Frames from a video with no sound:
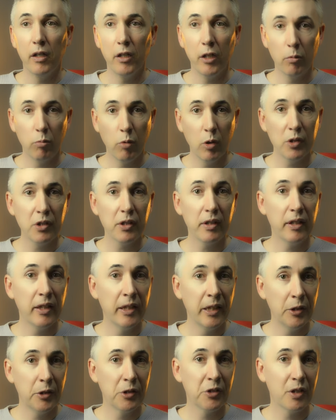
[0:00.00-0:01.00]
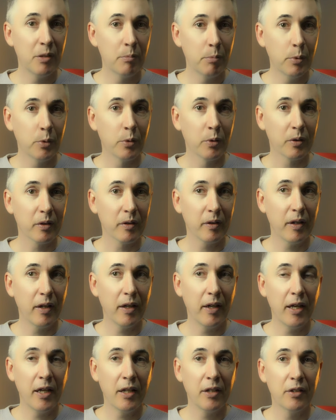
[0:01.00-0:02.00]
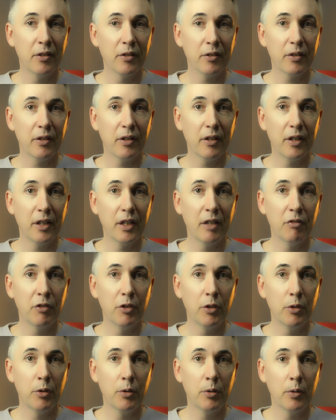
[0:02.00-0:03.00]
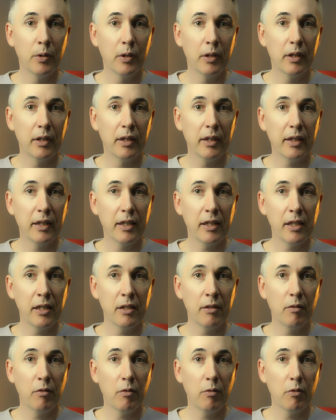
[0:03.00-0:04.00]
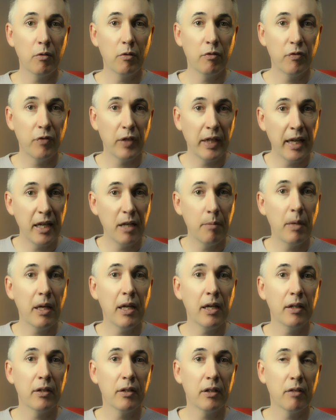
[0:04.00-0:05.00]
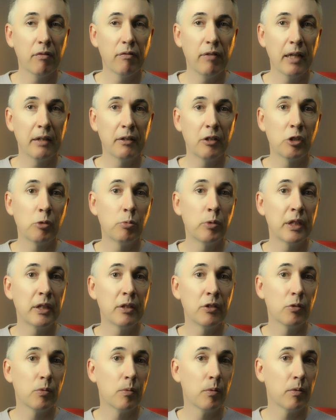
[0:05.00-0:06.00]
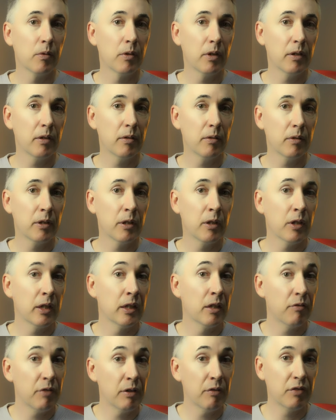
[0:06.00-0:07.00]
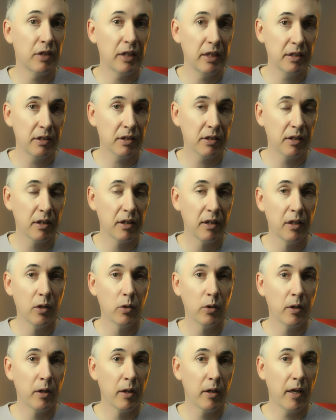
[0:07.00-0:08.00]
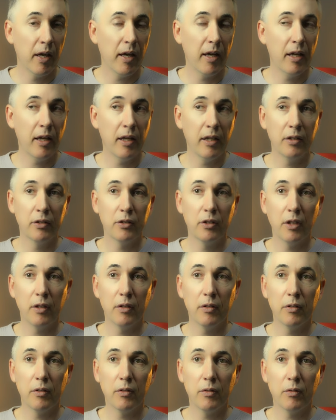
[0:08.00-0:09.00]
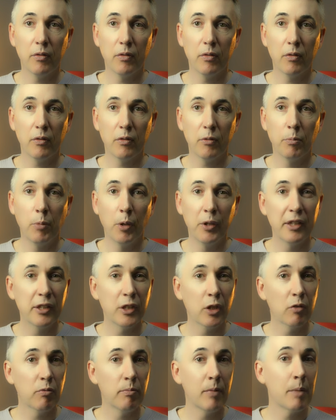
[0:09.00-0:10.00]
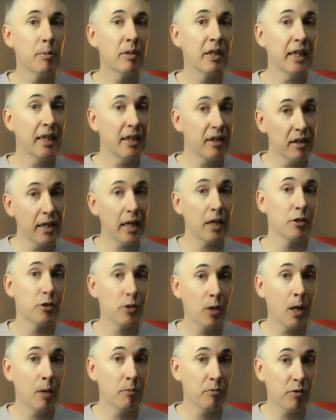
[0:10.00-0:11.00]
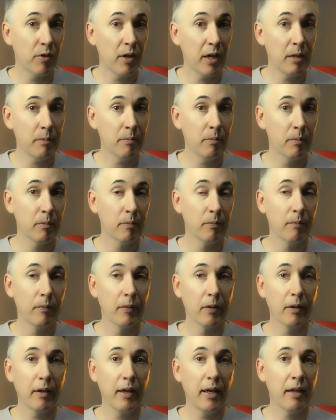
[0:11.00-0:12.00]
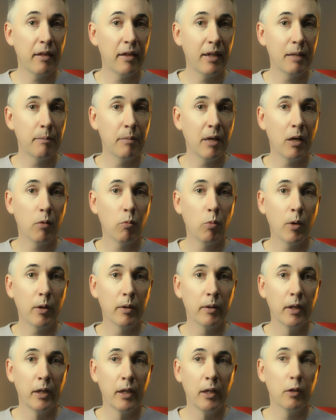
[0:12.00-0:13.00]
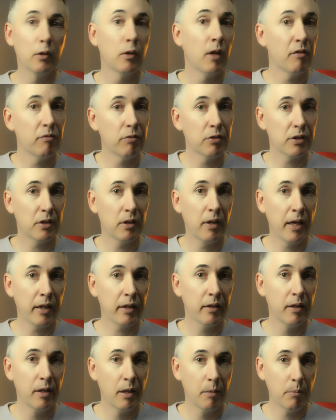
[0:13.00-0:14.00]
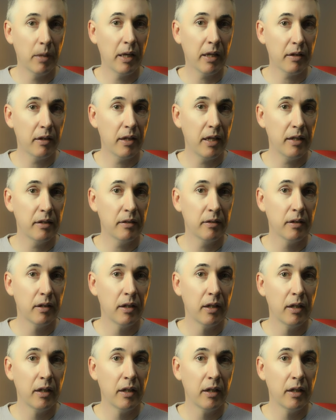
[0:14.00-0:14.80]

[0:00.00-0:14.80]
It was an interesting book, and if you can forget about the fact that it's written, you know, in the 50s, and put yourself maybe in that time frame and think about what life was like back then,